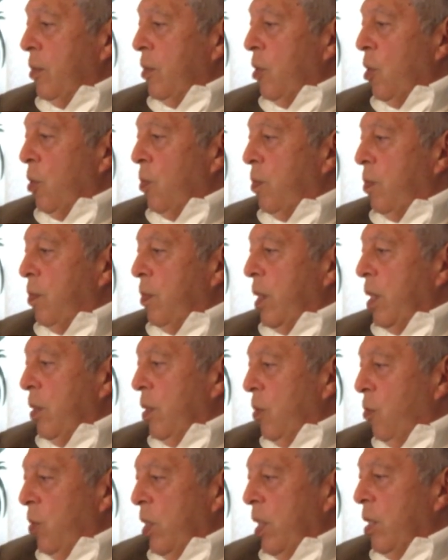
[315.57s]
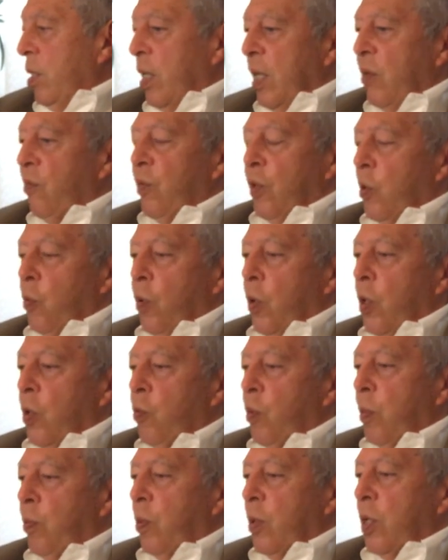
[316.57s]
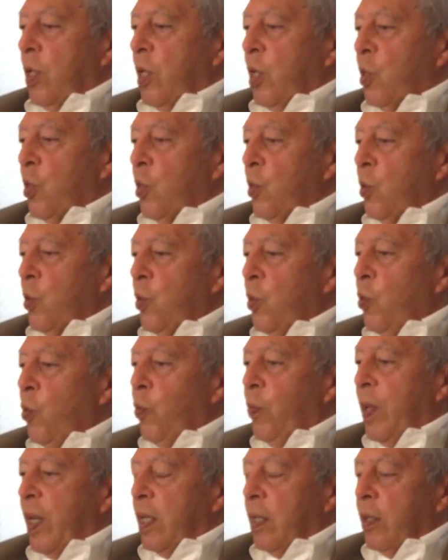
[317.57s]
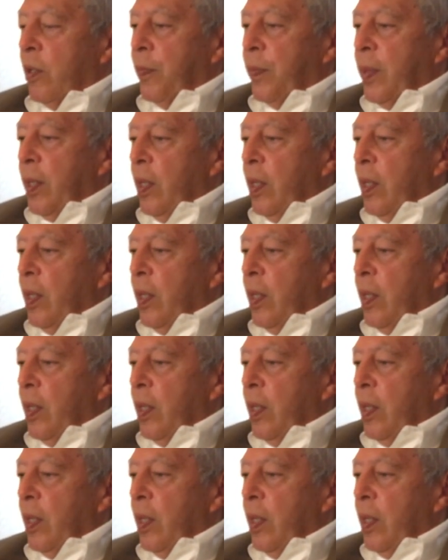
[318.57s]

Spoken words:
You know, and we lived in a world where politicians knew better.